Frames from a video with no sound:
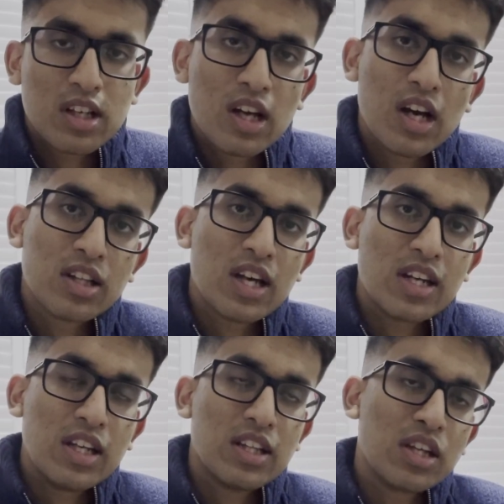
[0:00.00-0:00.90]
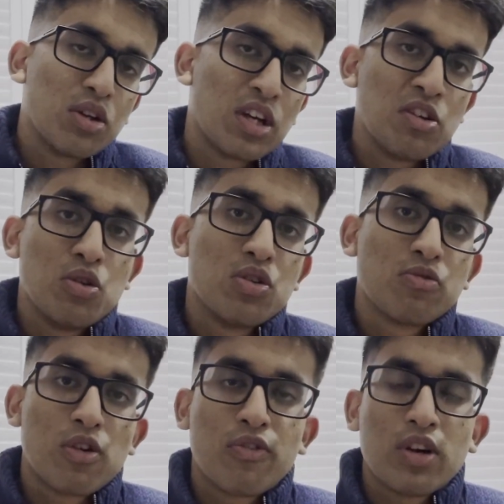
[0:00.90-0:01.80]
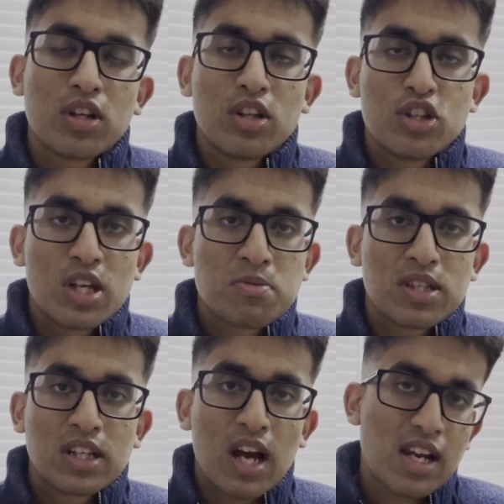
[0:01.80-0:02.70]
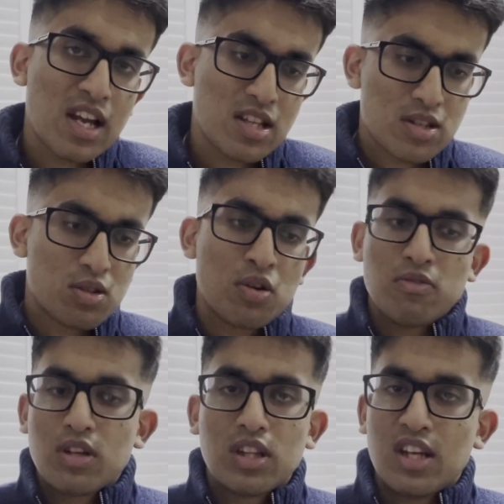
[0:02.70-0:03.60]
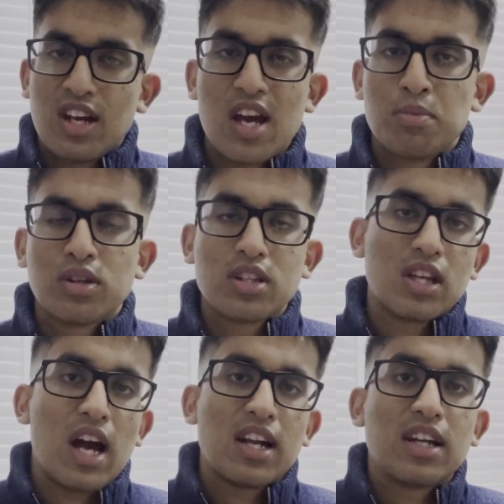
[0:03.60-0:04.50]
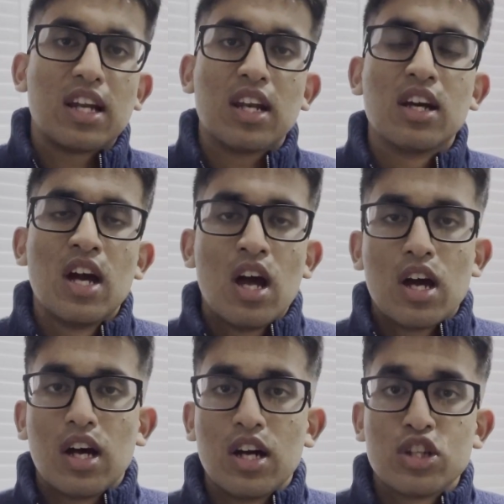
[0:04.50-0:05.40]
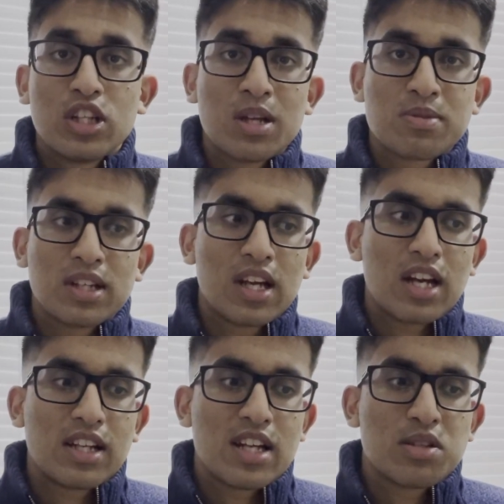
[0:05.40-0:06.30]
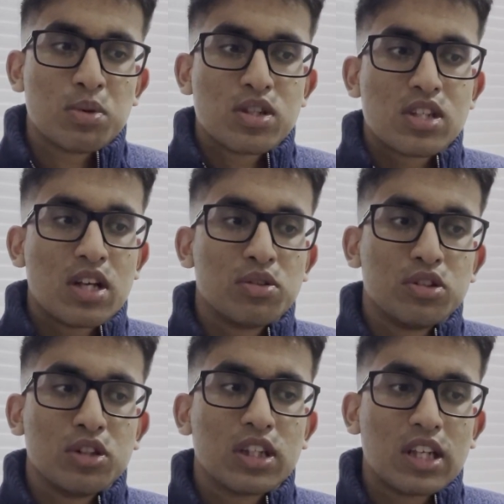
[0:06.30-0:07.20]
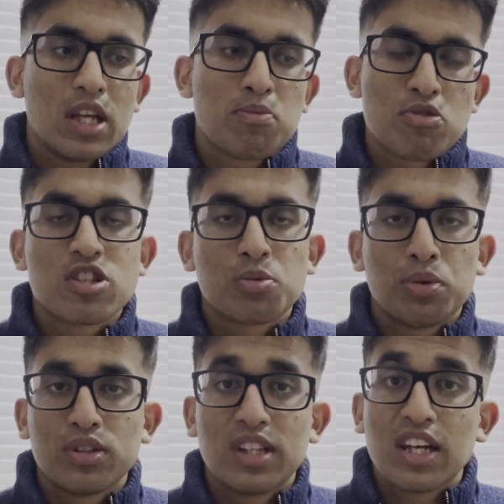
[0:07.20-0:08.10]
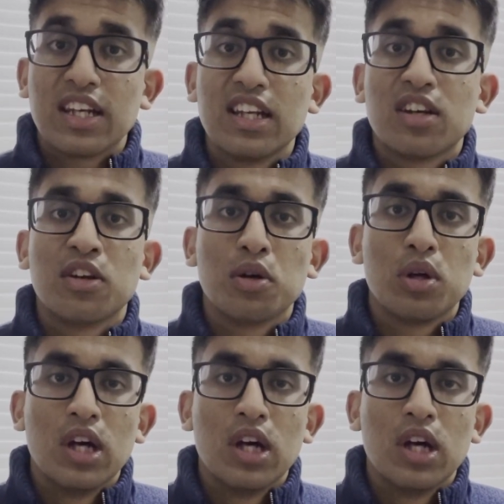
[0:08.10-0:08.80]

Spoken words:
the idea that you can refer to the GMC guidelines. Don't read the entire book. There's a highlighted GMC guidelines which tells you the key principles that you need to know